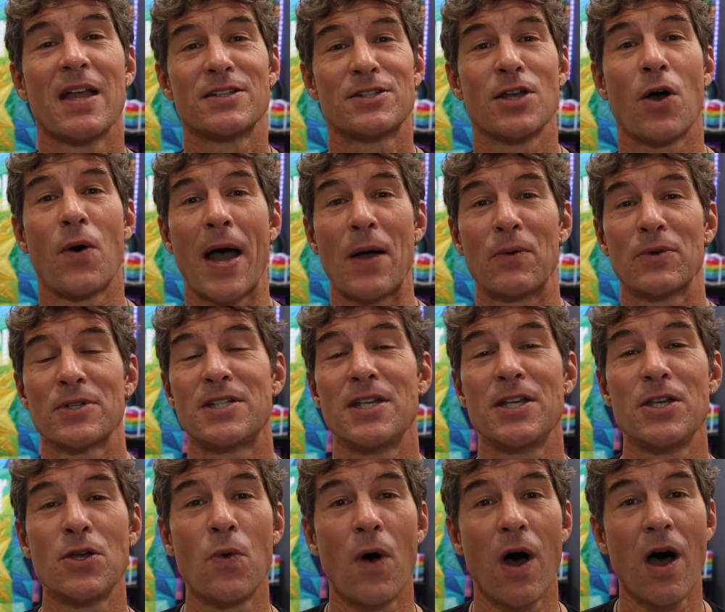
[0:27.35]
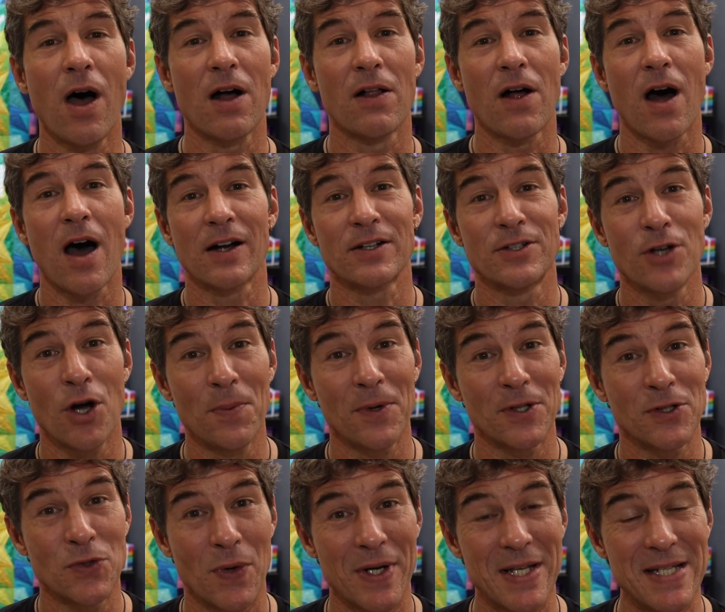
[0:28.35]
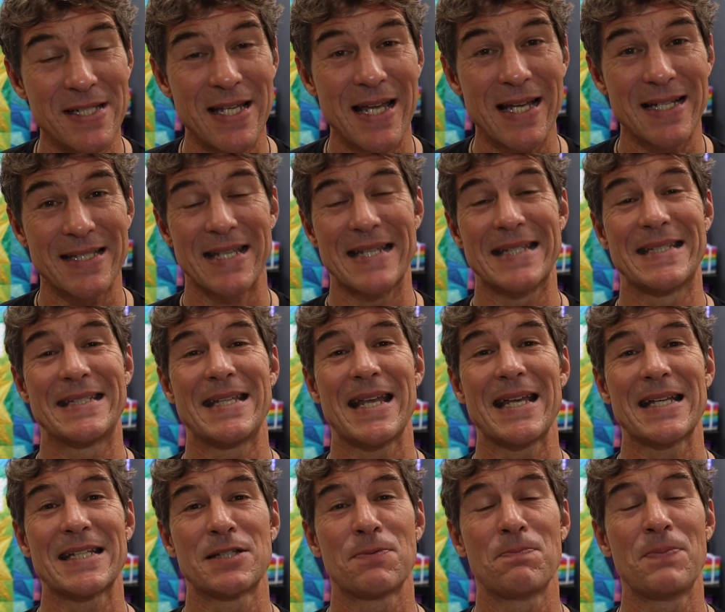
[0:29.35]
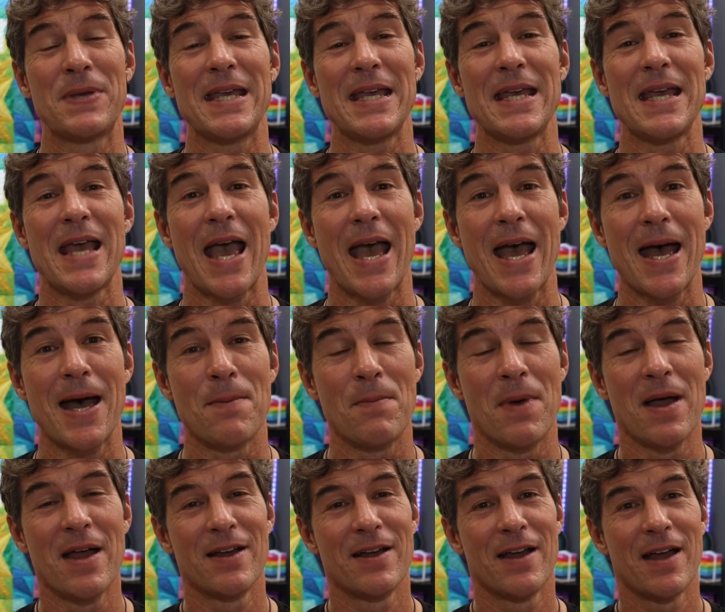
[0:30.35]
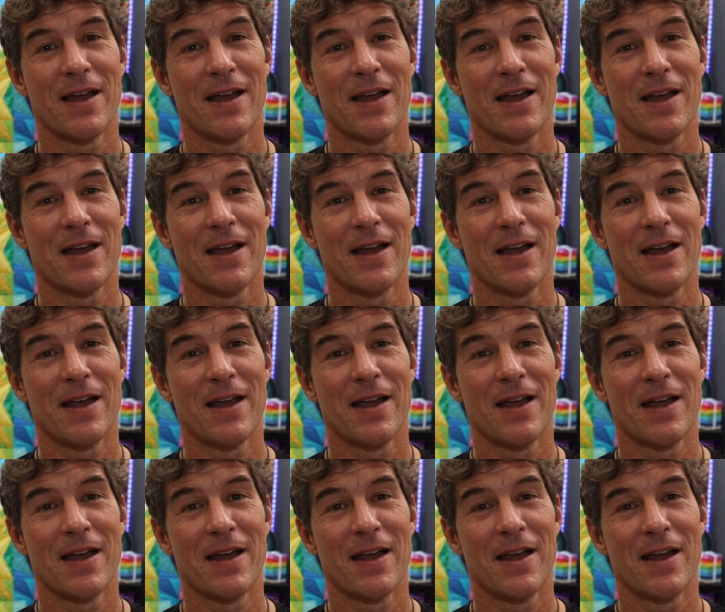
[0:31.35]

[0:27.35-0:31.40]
So I will see you all October 26th. 6 p.m.